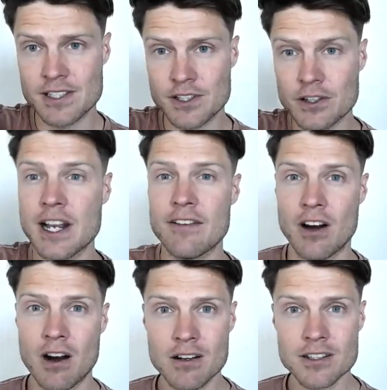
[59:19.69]
you're going to have a
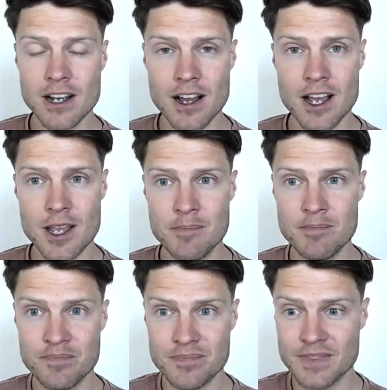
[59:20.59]
hard time
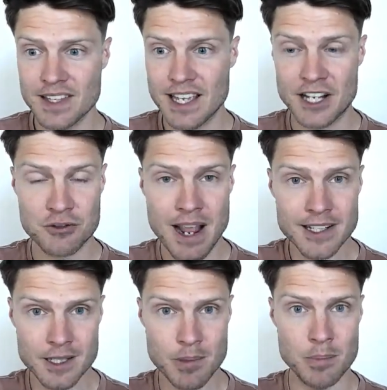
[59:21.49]

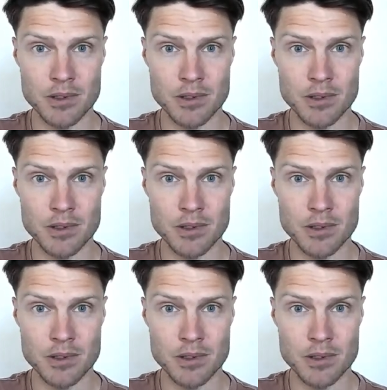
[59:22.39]
attracting people.